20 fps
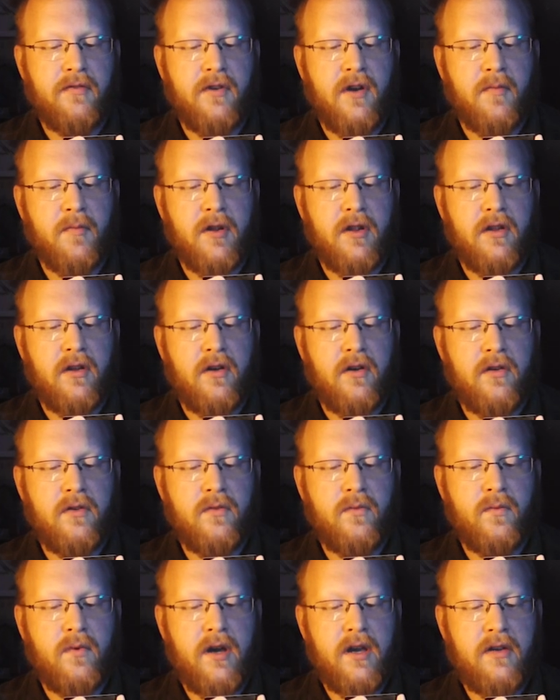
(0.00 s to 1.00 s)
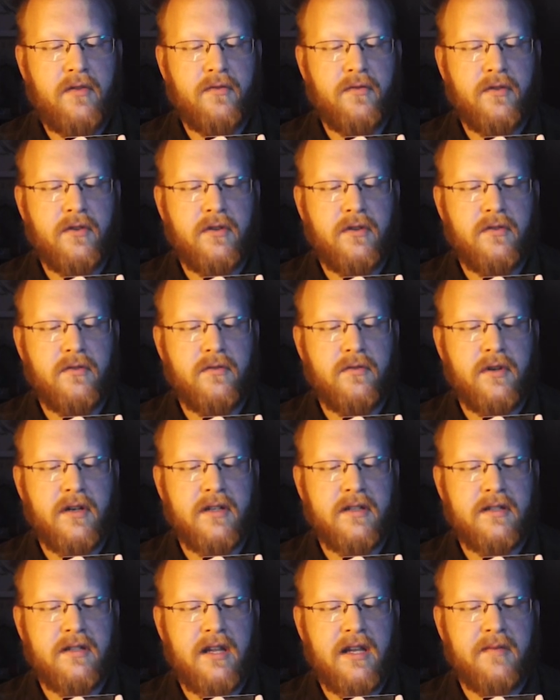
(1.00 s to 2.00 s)
I've come a long way for
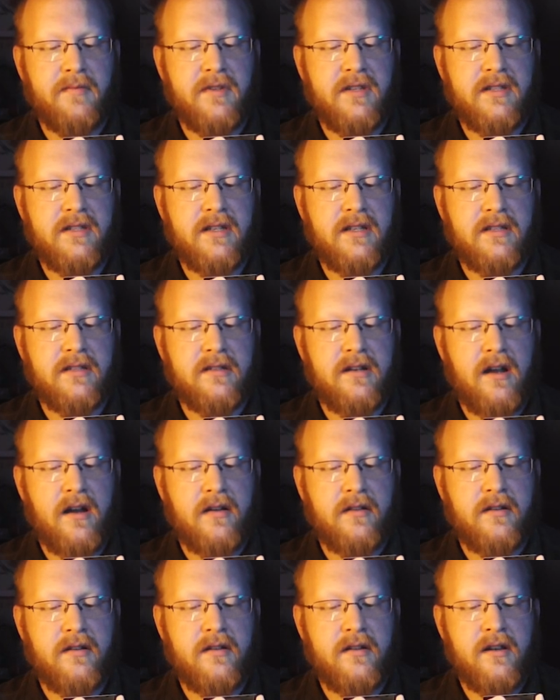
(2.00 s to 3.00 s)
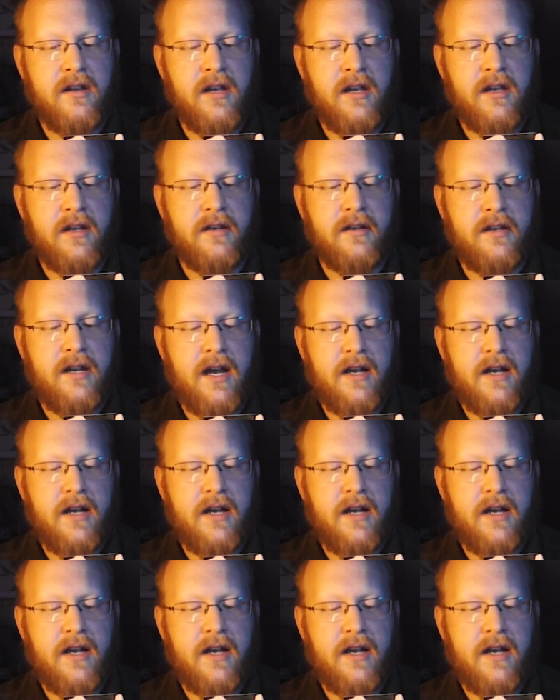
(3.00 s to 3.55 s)
you, exclaimed the Sixth Doctor.